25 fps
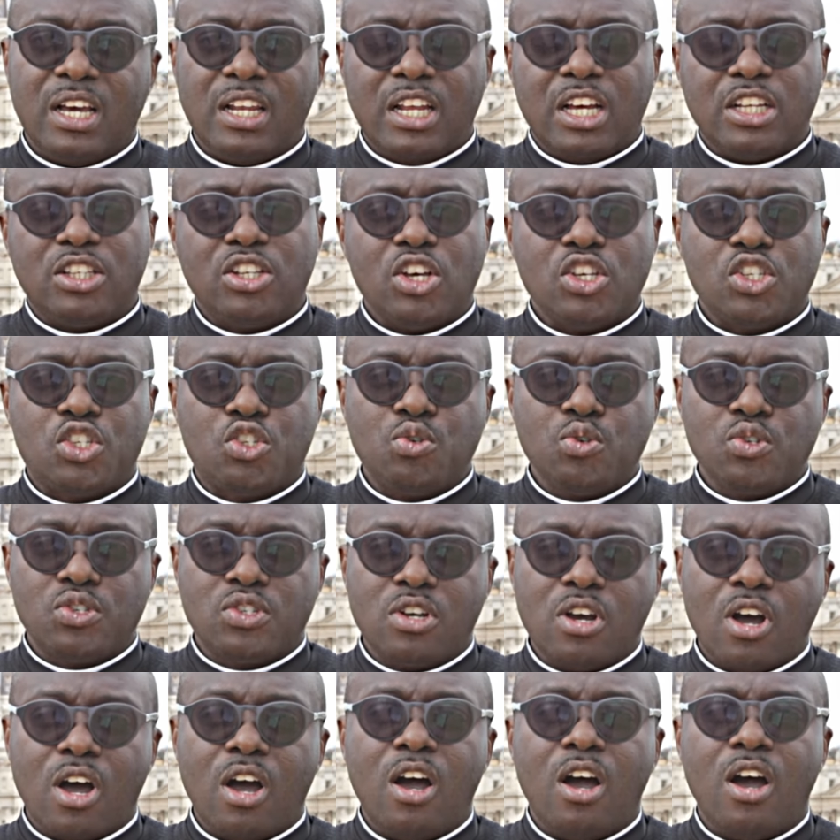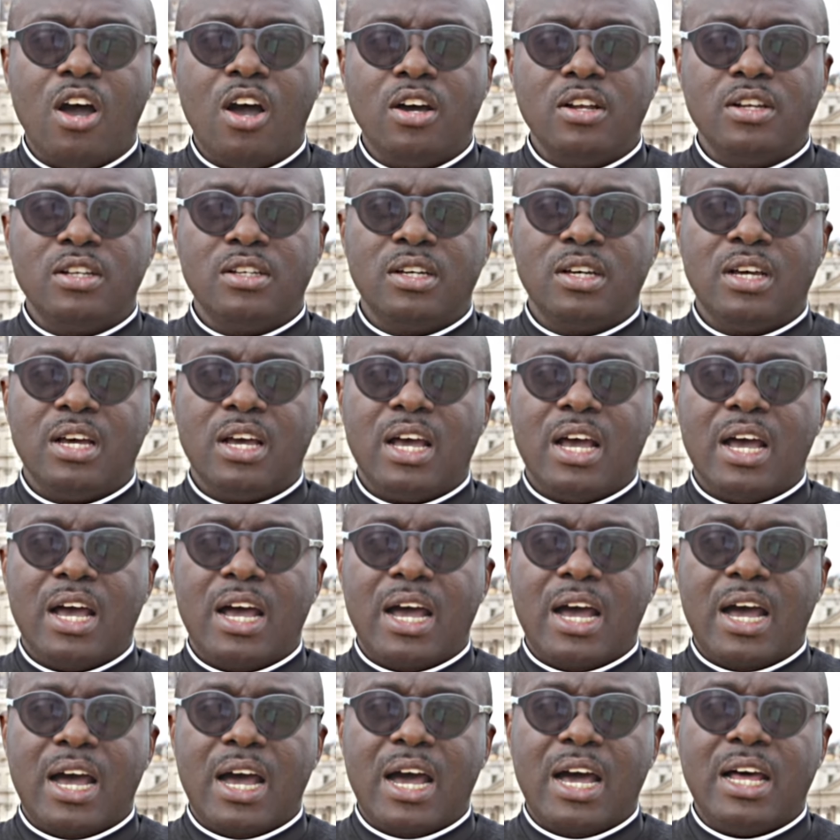Let us choose God
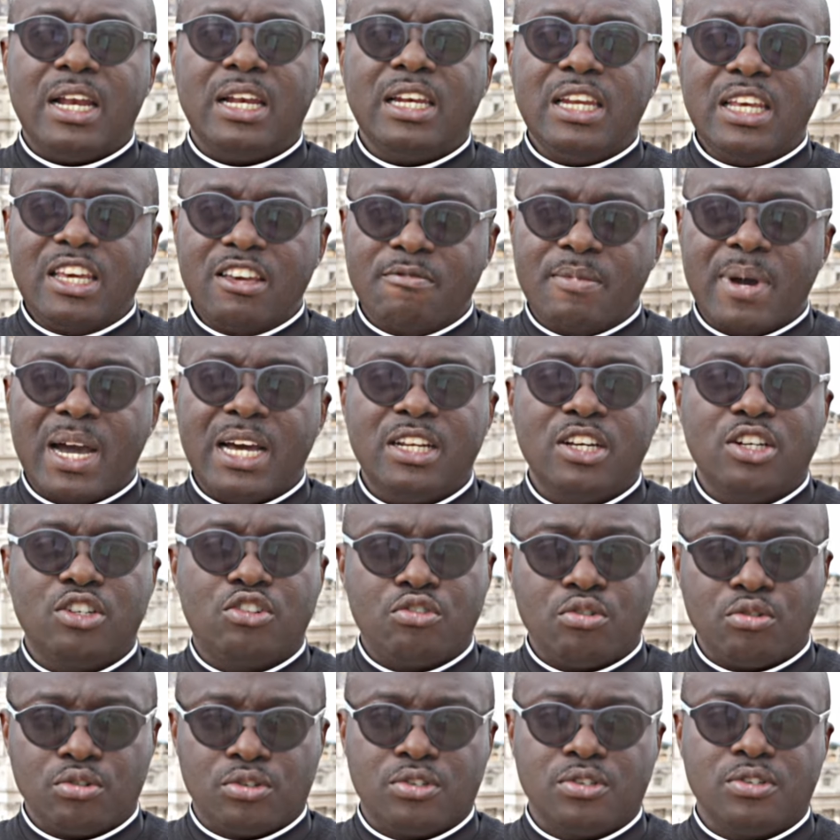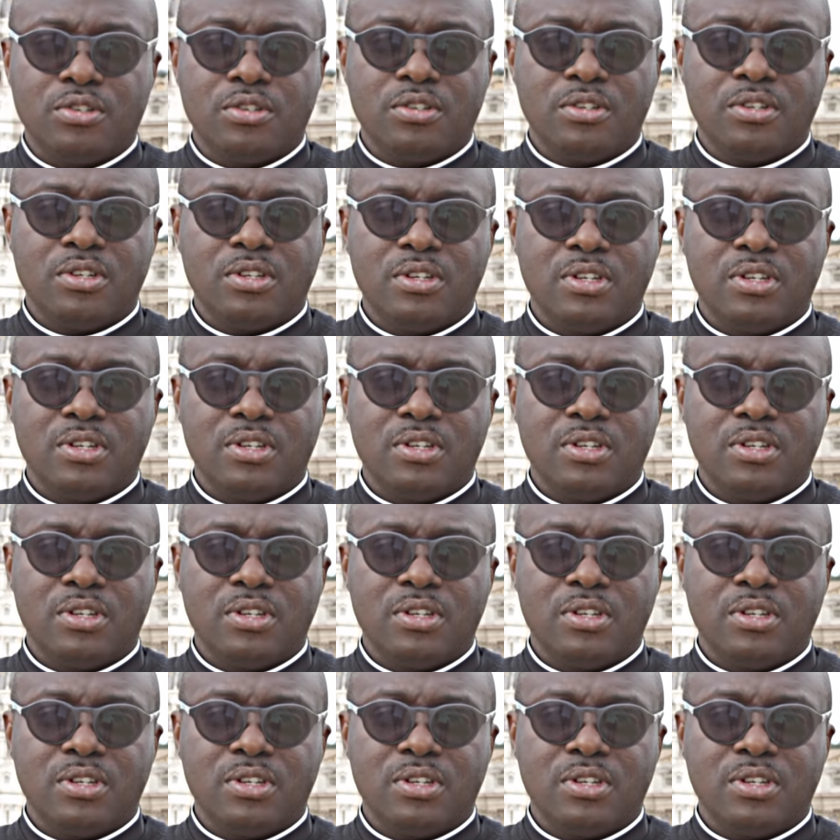and live by the truth.